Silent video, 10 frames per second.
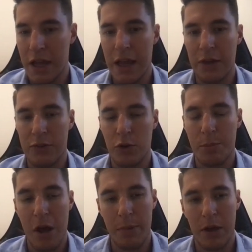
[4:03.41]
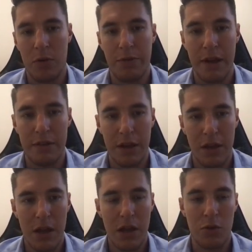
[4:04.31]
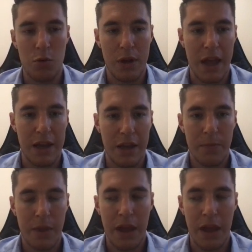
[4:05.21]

It's all about being authentic and organic